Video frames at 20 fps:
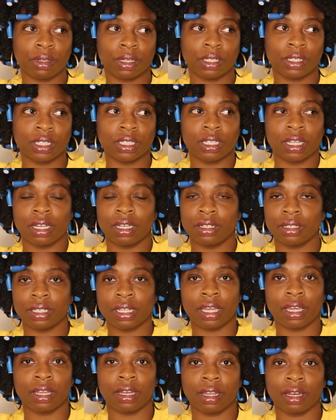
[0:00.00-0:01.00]
Just
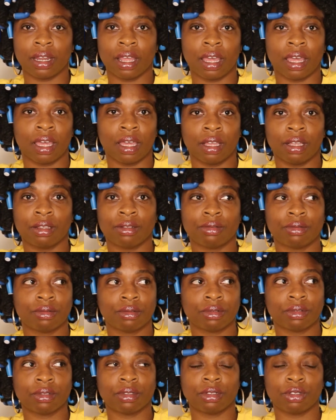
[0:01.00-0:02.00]
understanding that
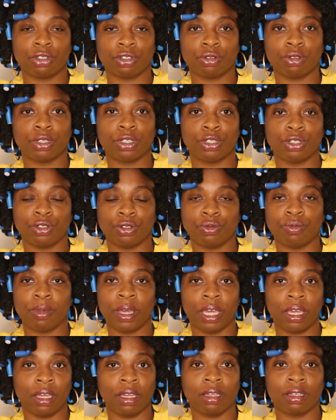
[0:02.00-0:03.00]
the choices you
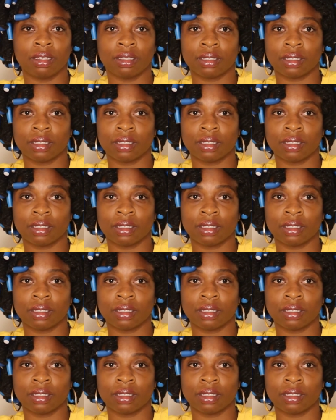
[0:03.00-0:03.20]
make,